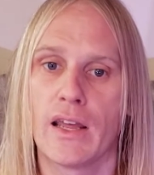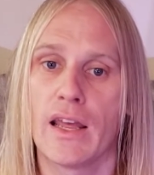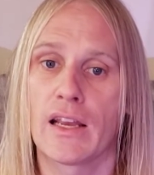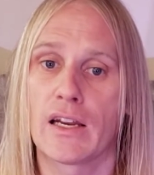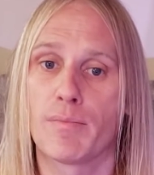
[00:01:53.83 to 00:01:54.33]
It
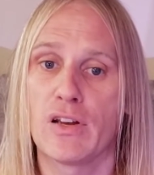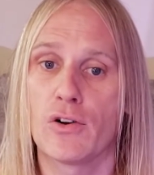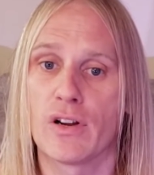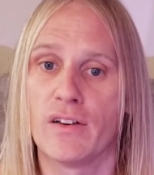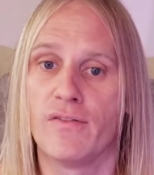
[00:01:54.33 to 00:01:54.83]
can
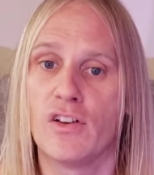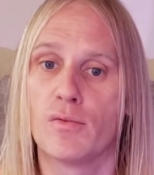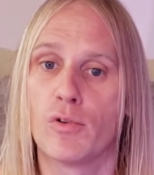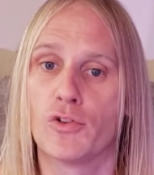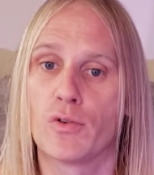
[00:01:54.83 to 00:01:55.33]
appear
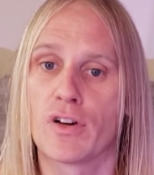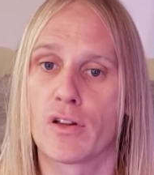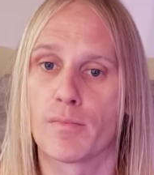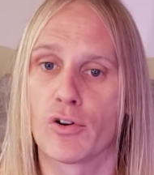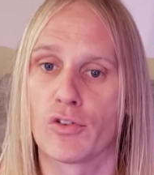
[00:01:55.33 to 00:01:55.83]
invisible to another
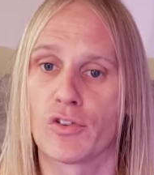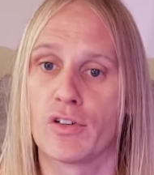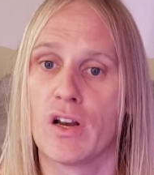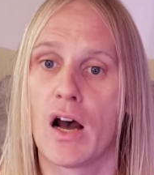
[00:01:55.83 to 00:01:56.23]
person